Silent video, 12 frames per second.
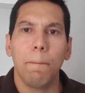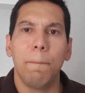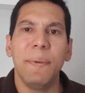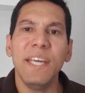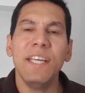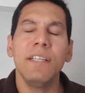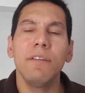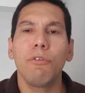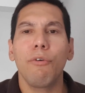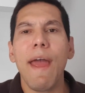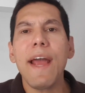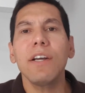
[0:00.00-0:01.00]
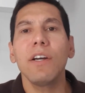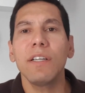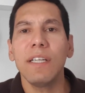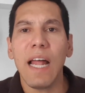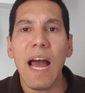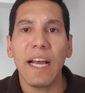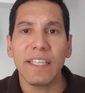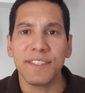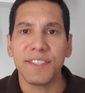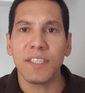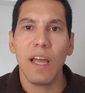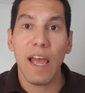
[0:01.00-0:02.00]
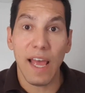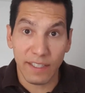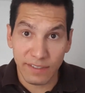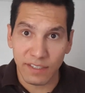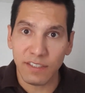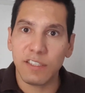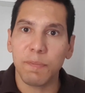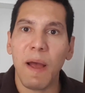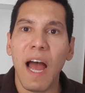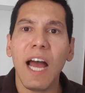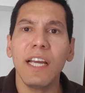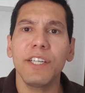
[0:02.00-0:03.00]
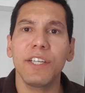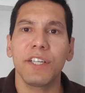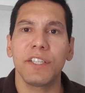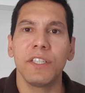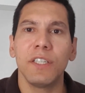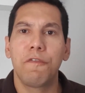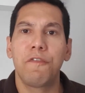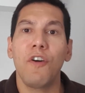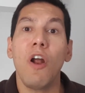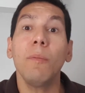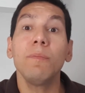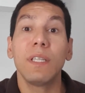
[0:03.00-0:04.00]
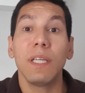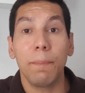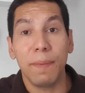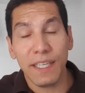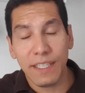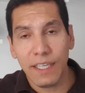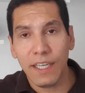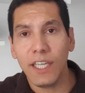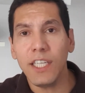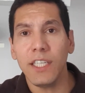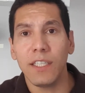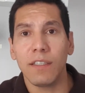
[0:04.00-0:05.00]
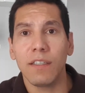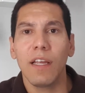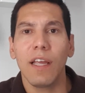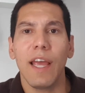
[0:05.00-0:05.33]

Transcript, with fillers: being recognized as inspired from the beginning